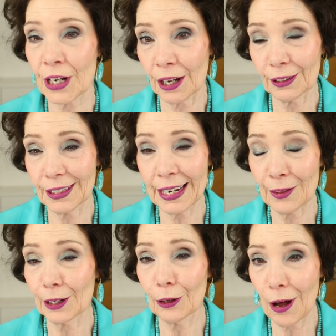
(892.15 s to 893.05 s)
color
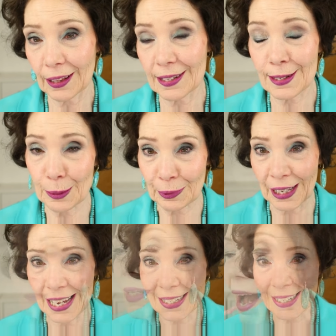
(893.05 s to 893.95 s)
in the Lawless lip
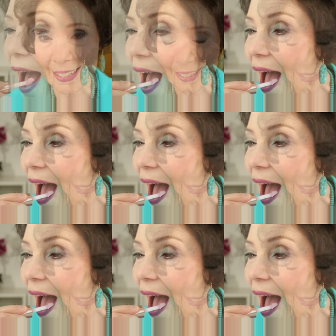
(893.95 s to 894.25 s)
gloss.